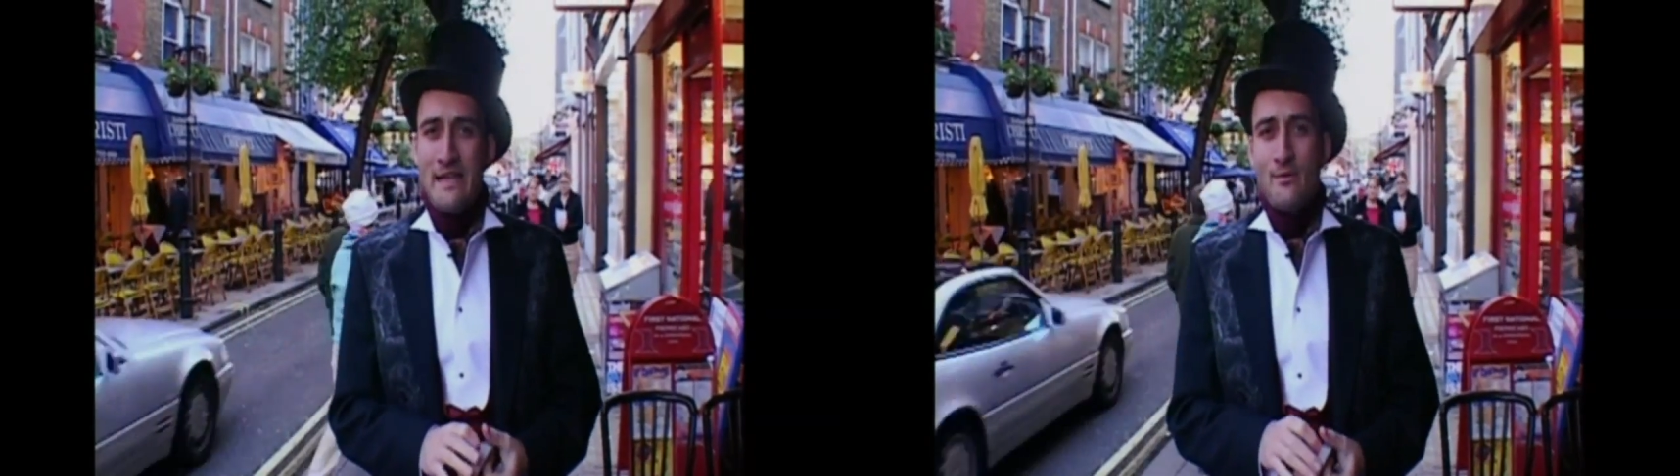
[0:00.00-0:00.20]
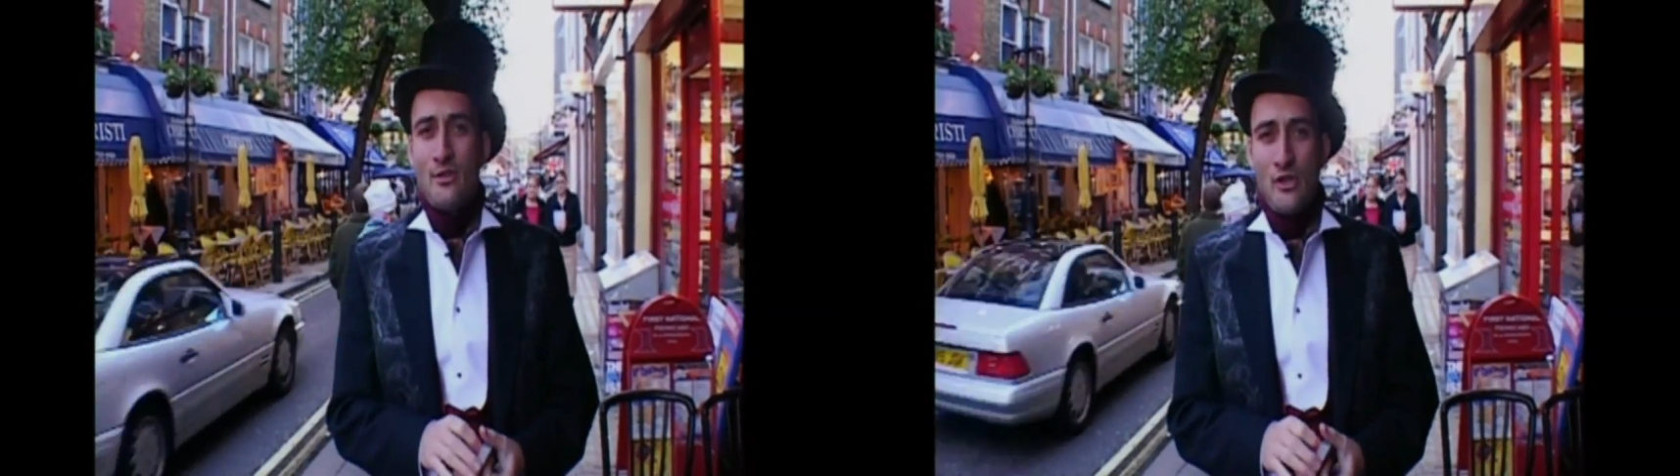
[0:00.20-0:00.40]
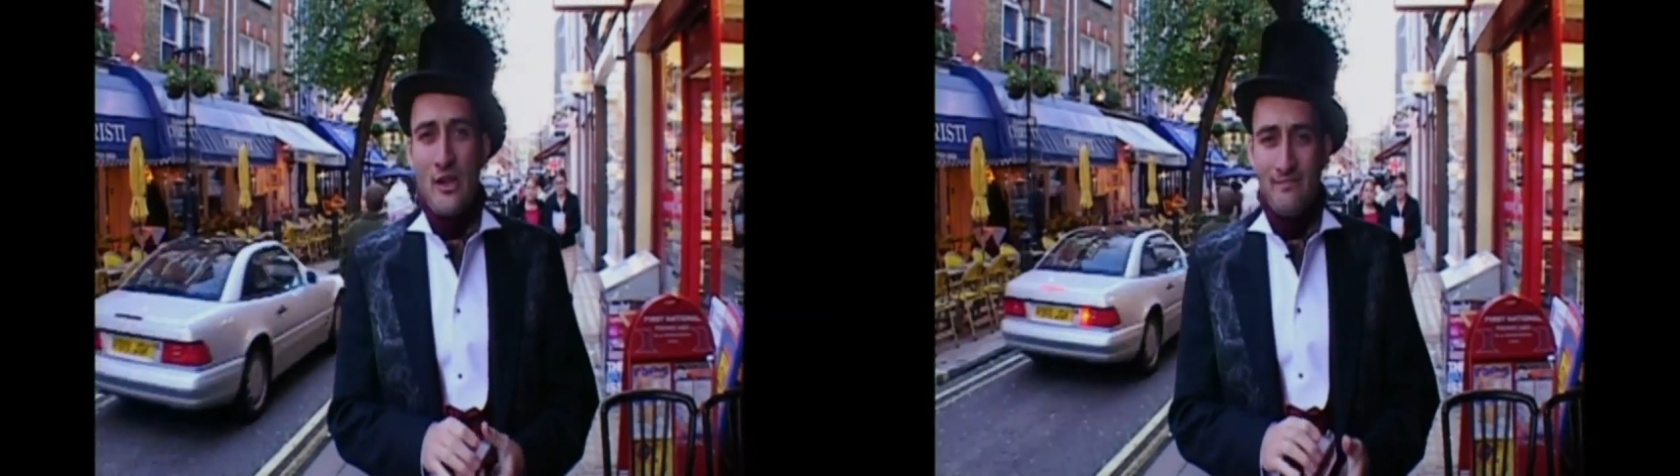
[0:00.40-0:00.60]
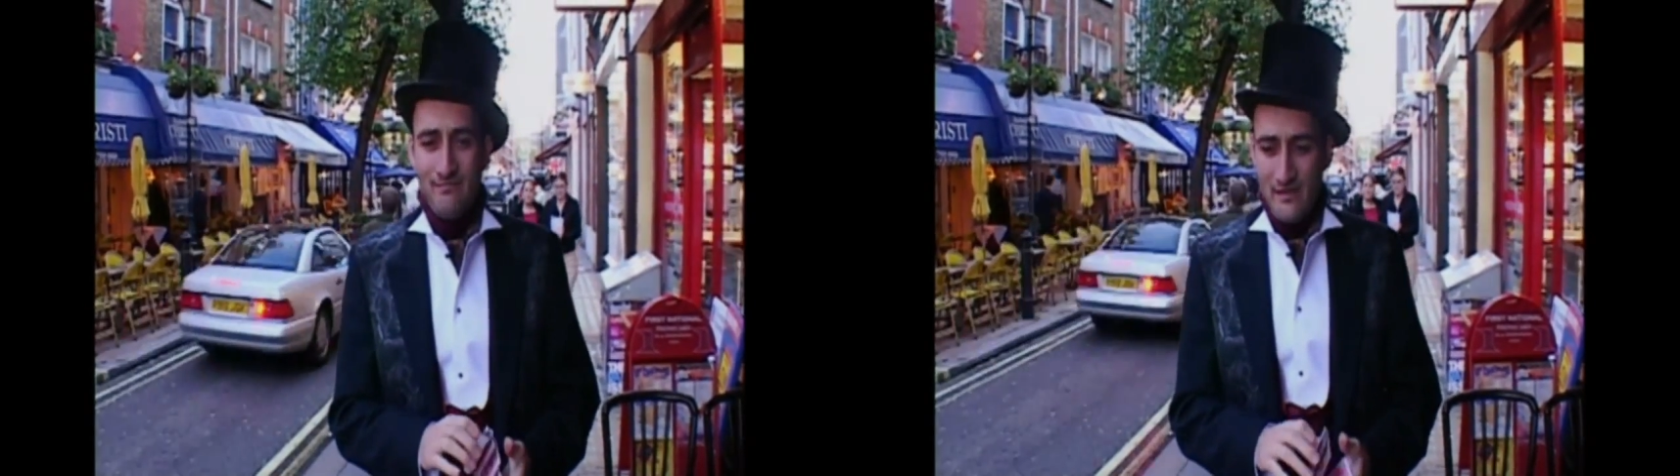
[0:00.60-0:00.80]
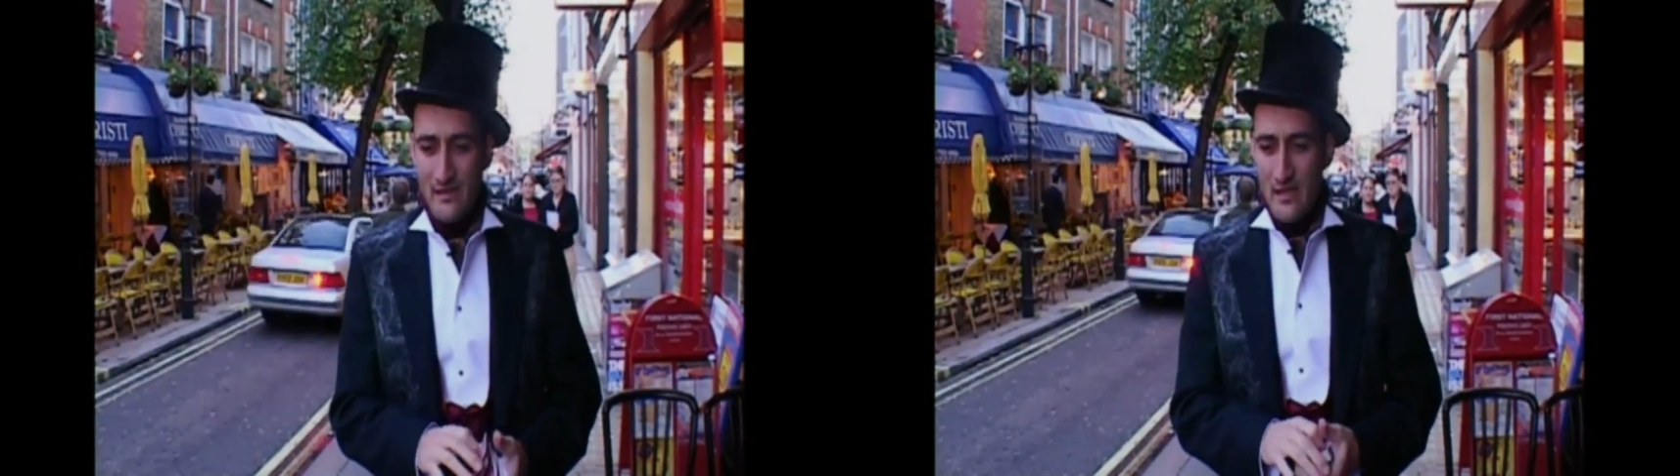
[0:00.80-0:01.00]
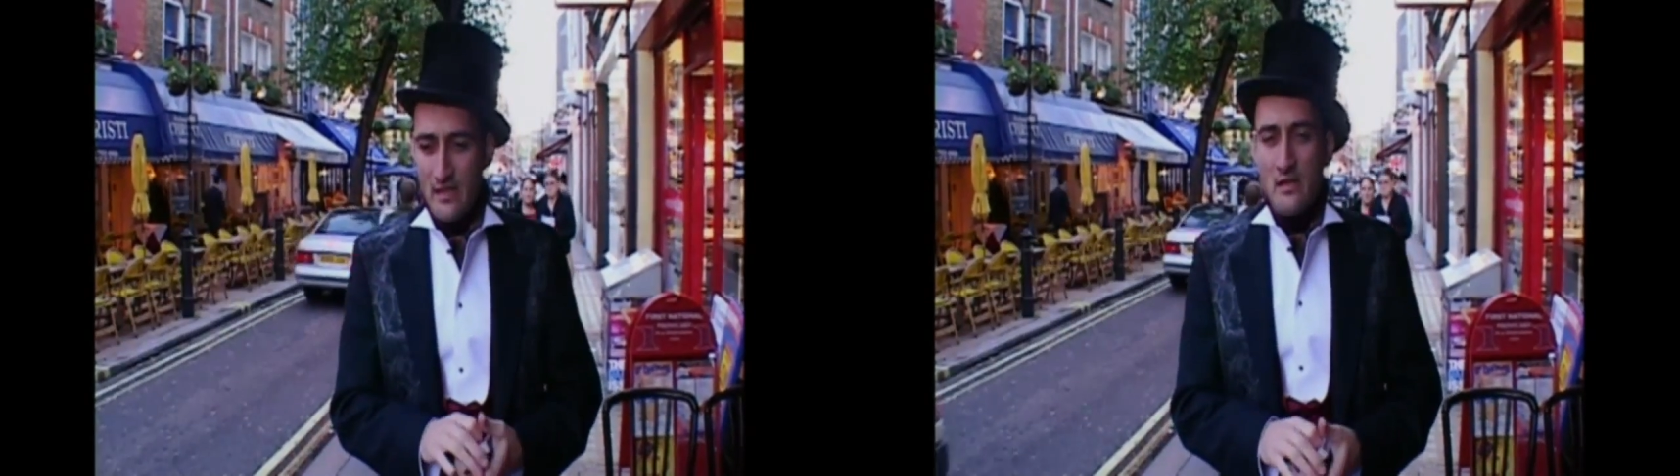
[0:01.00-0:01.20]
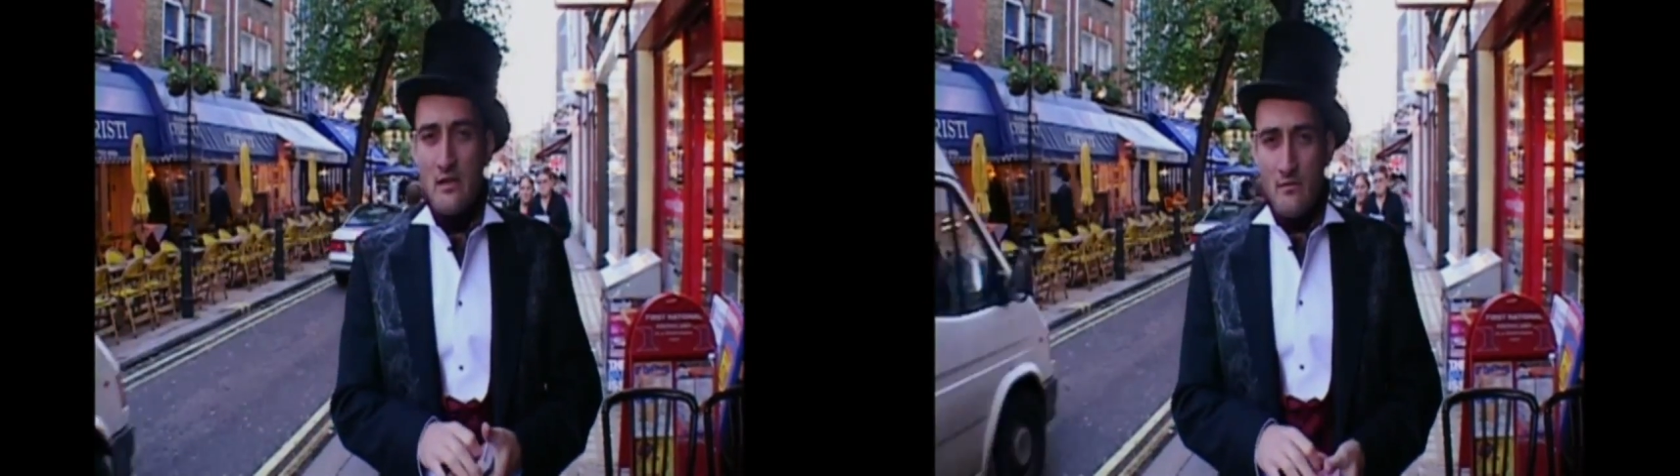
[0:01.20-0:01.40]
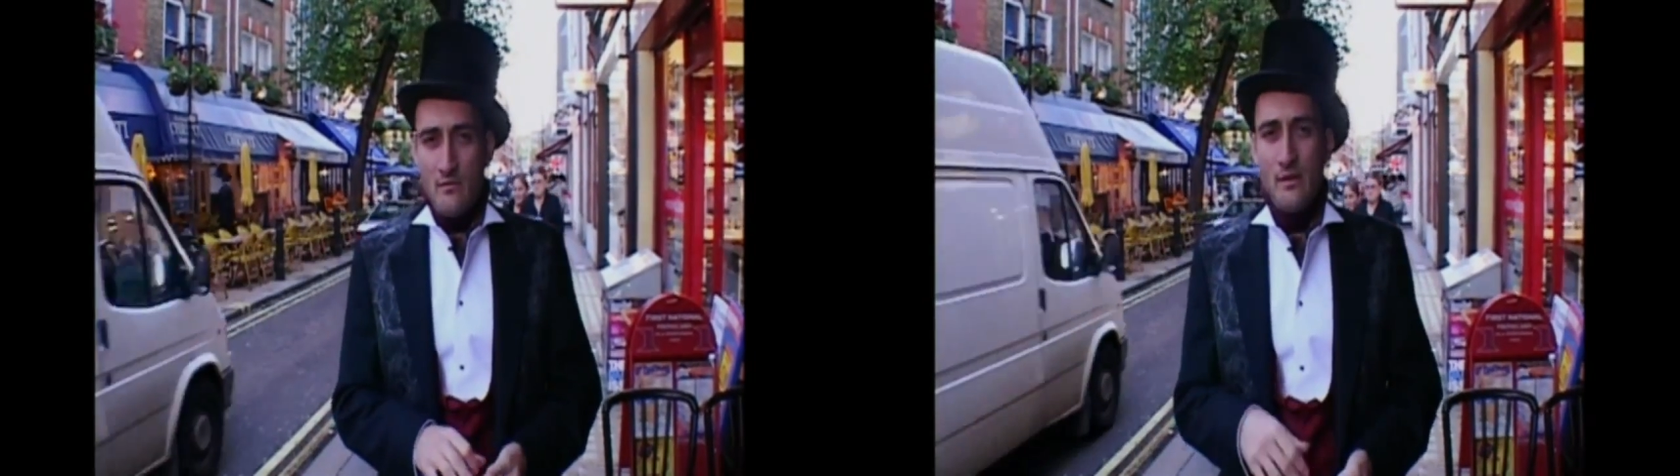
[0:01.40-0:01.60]
demonstrate
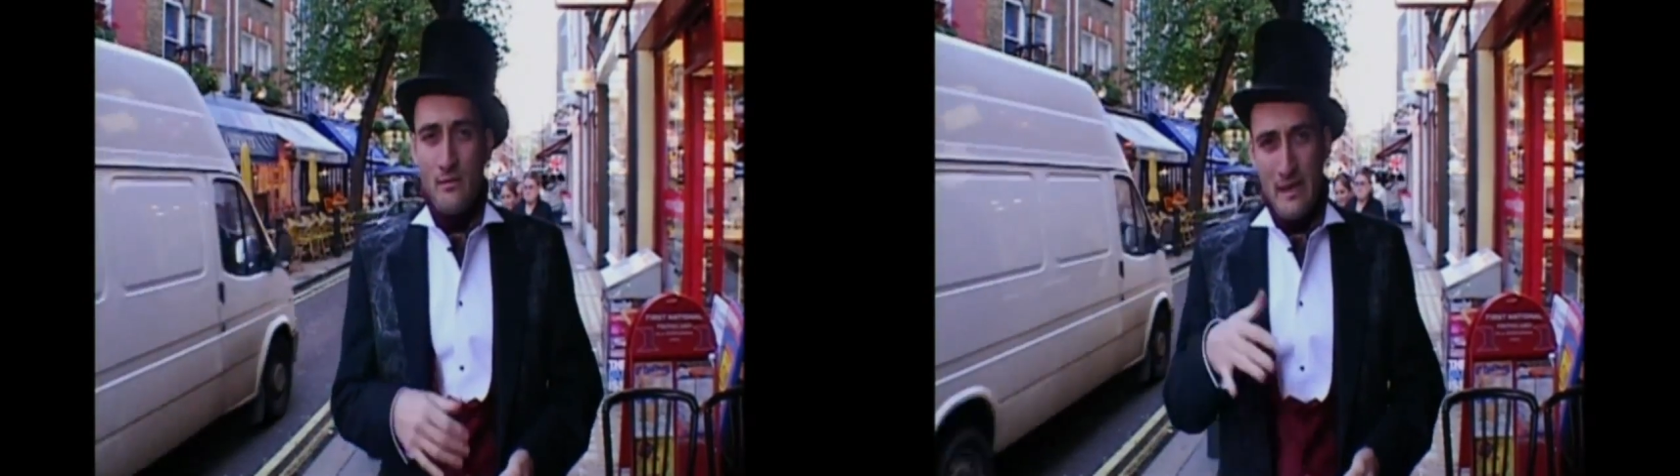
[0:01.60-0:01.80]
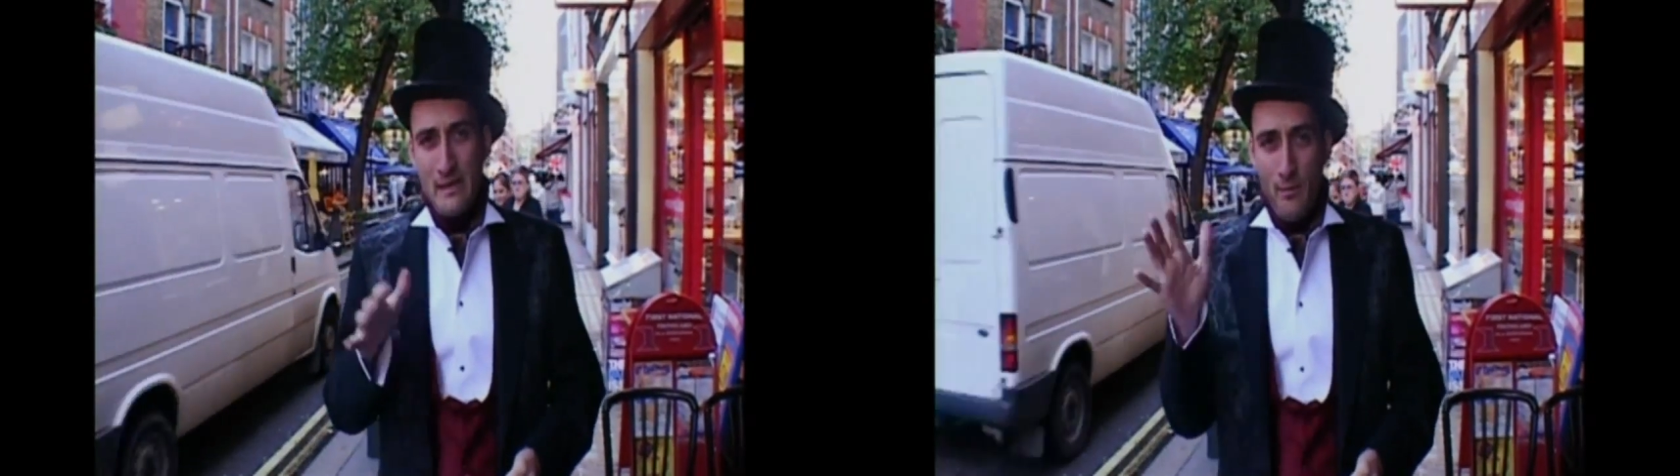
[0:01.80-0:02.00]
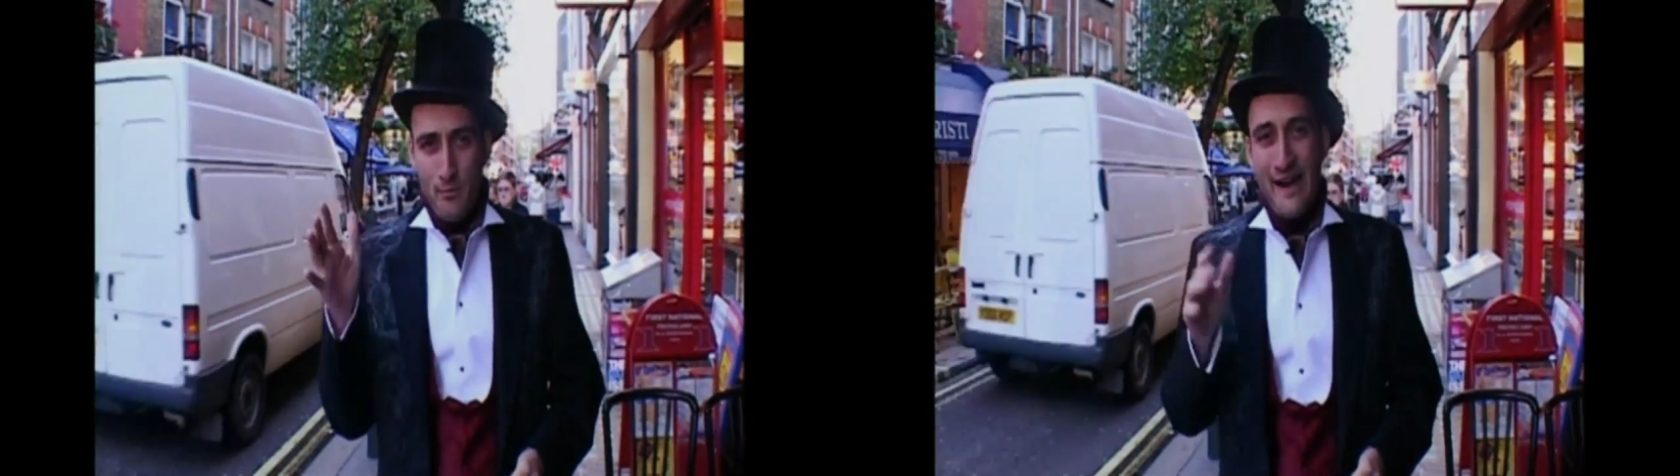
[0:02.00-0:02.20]
with minimal